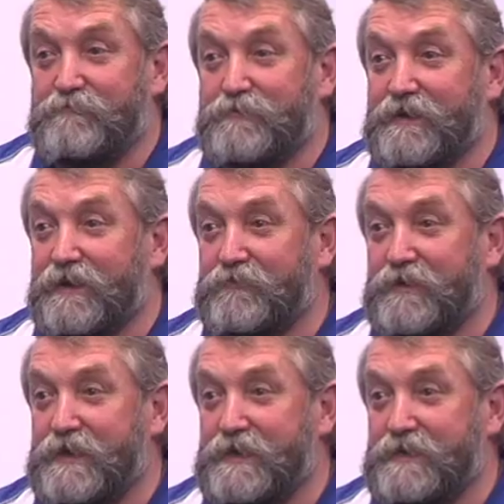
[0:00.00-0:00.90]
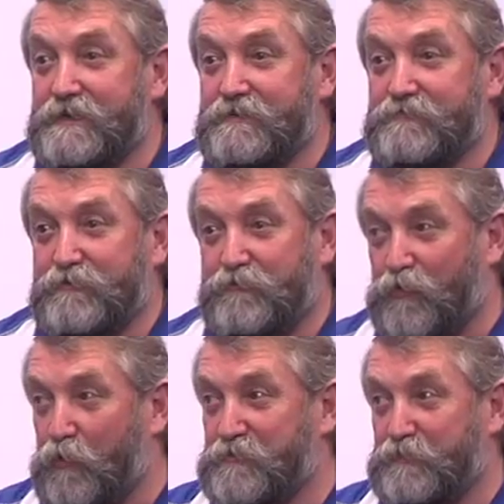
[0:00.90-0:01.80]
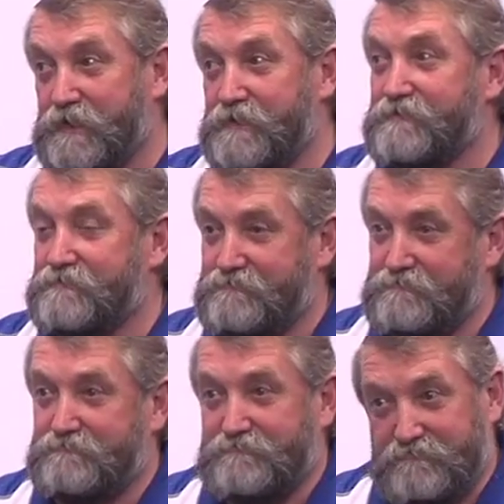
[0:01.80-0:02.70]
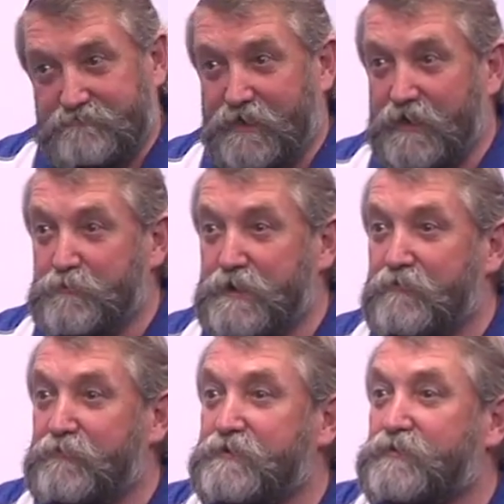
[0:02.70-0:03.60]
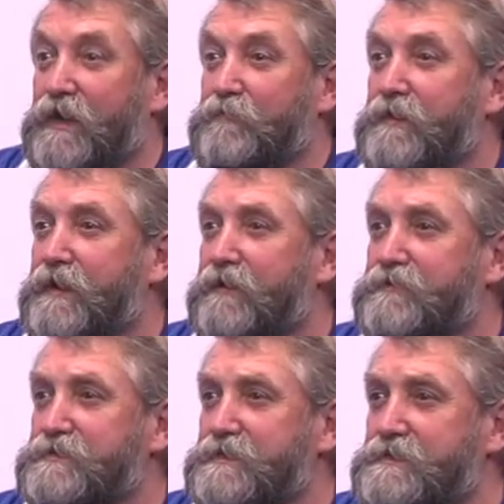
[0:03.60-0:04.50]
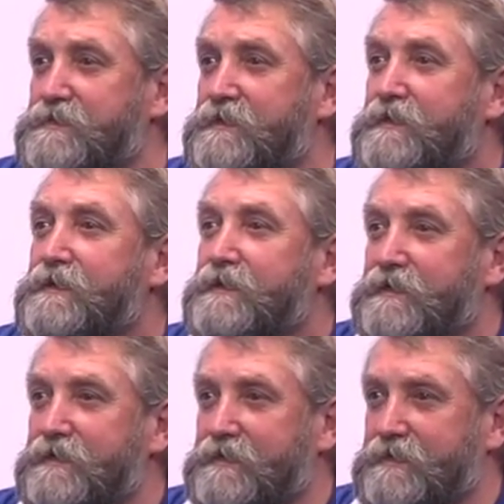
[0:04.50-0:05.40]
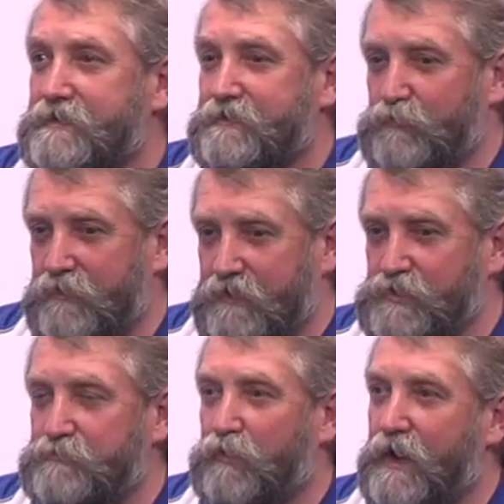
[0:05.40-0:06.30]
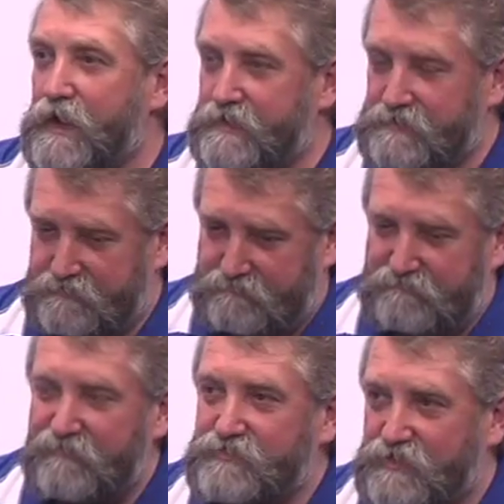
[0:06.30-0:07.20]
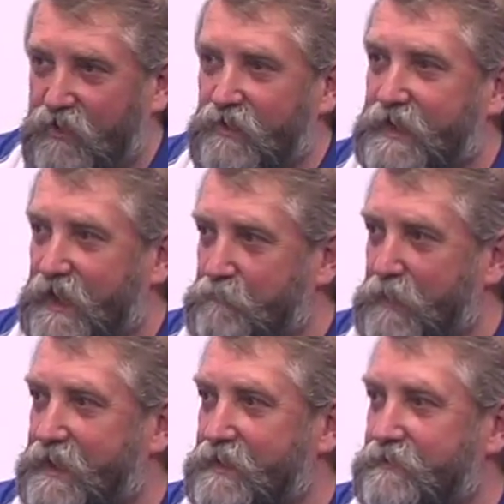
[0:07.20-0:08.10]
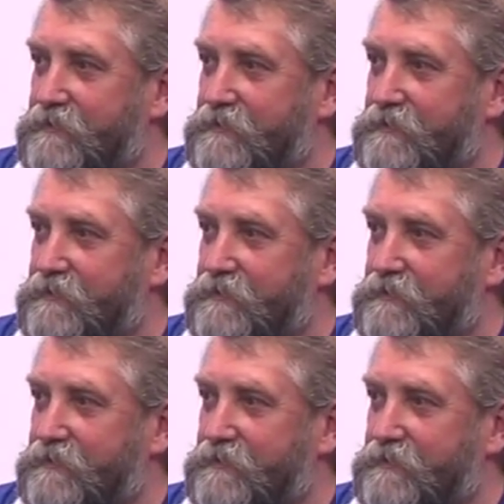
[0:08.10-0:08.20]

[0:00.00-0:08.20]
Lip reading: Ranella. The form has been a little bit iffy to come to the end of the season, with injured players slowly getting back into.